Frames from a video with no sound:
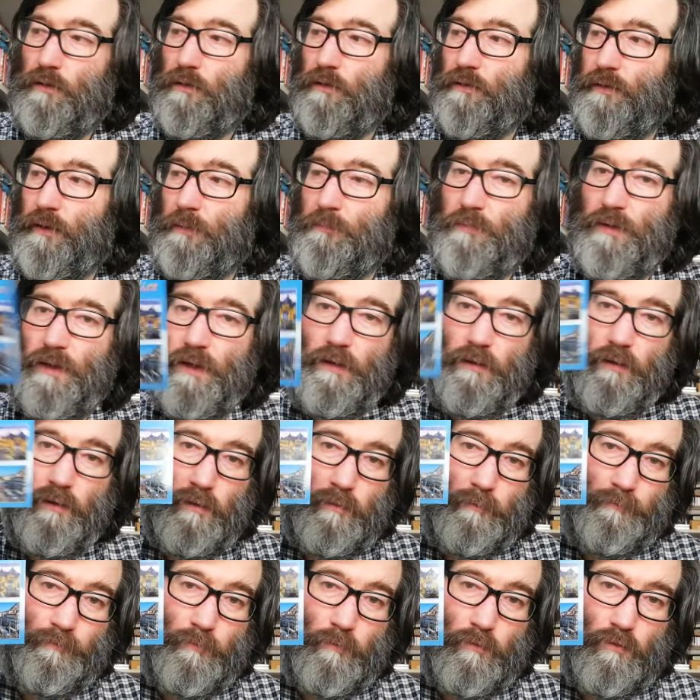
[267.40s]
j'aime bien
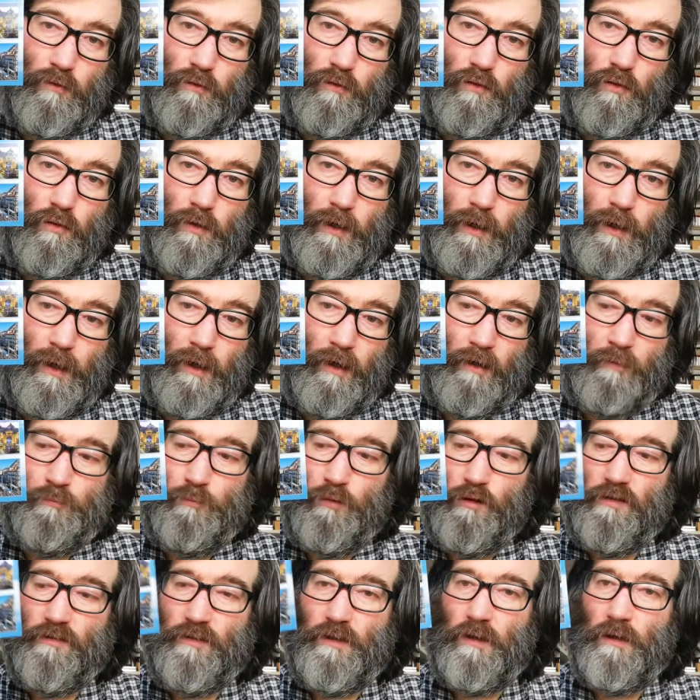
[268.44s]
ton carte
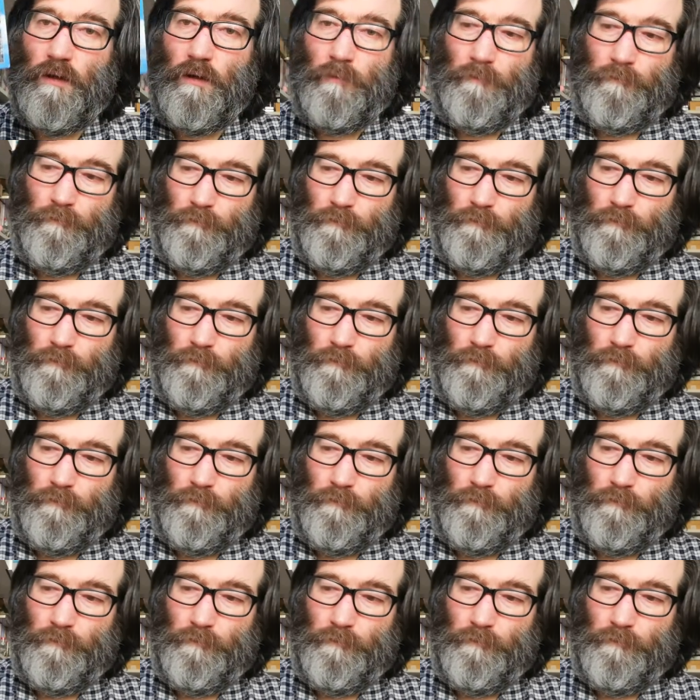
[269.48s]
postale.